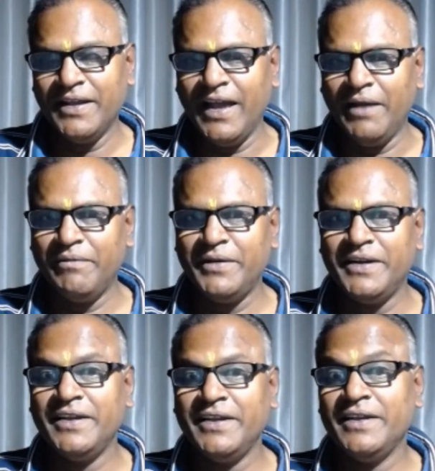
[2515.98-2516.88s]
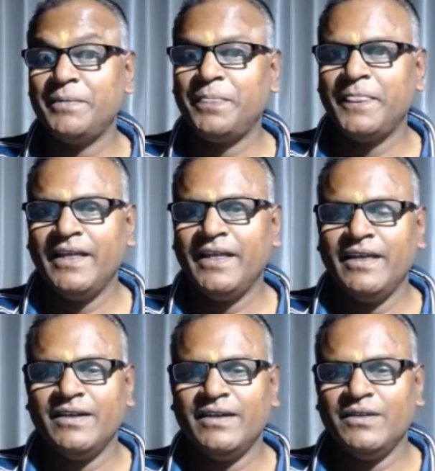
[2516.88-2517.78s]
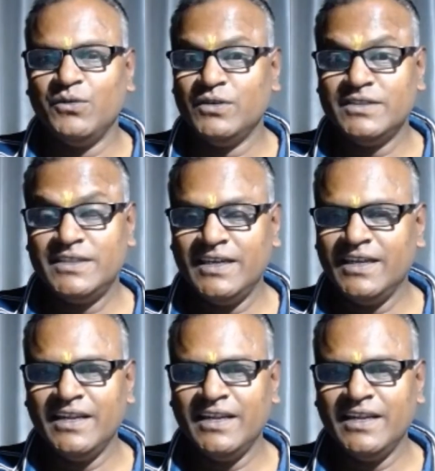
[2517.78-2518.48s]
Every day, don't forget.